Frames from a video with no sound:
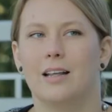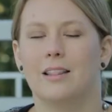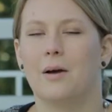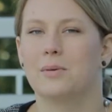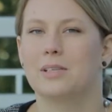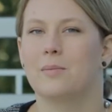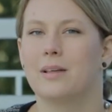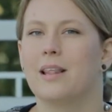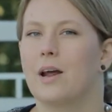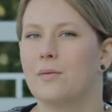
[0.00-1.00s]
that was
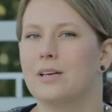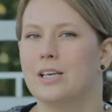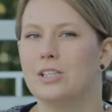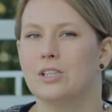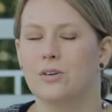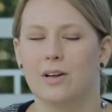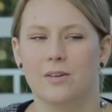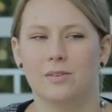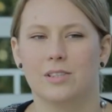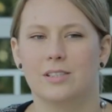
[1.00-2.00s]
something that I would need to, and
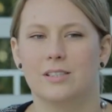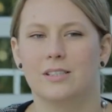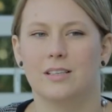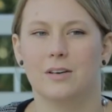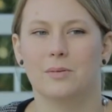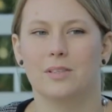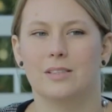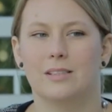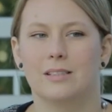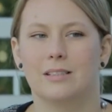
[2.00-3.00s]
it was it
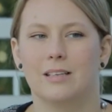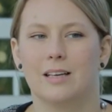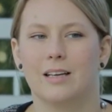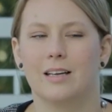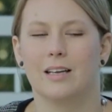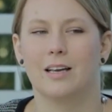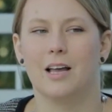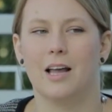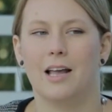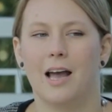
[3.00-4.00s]
was
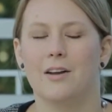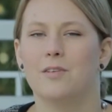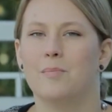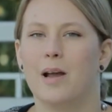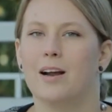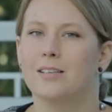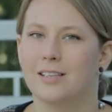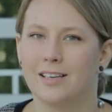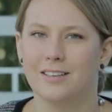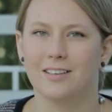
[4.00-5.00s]
kind of
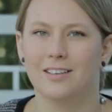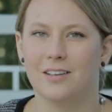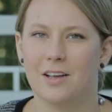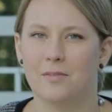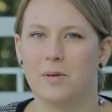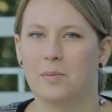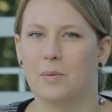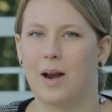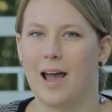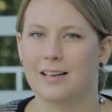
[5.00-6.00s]
embarrassing if
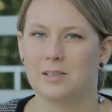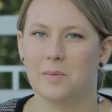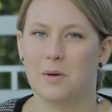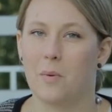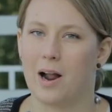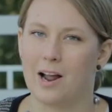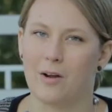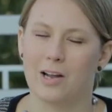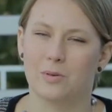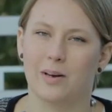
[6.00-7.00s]
people would ask me where I
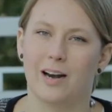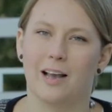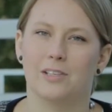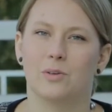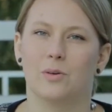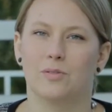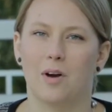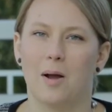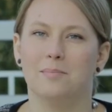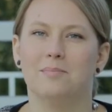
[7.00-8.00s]
graduated high school
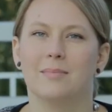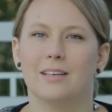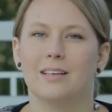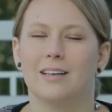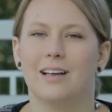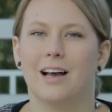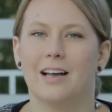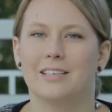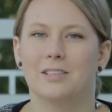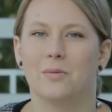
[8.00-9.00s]
from.
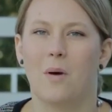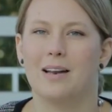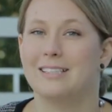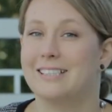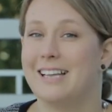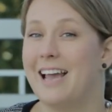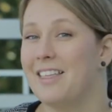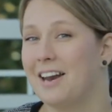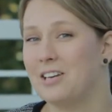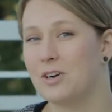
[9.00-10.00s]
I didn't want to
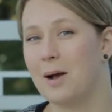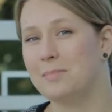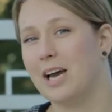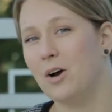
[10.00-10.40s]
say that I dropped